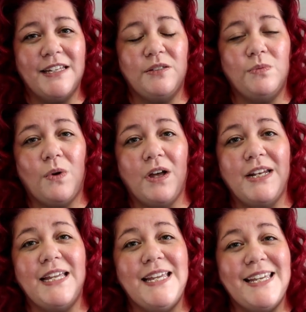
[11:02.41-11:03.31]
This
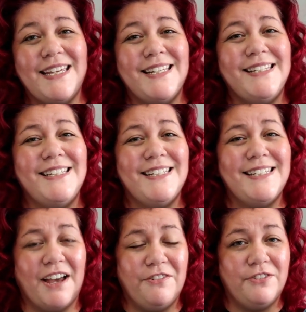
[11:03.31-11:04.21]
one is
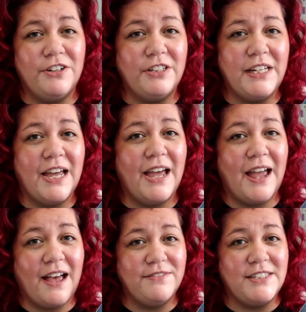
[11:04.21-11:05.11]
definitely, I
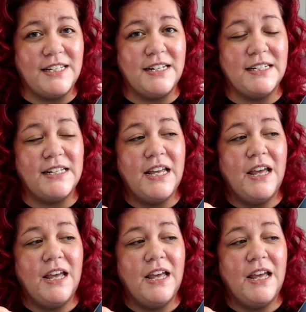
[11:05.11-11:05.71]
have seen it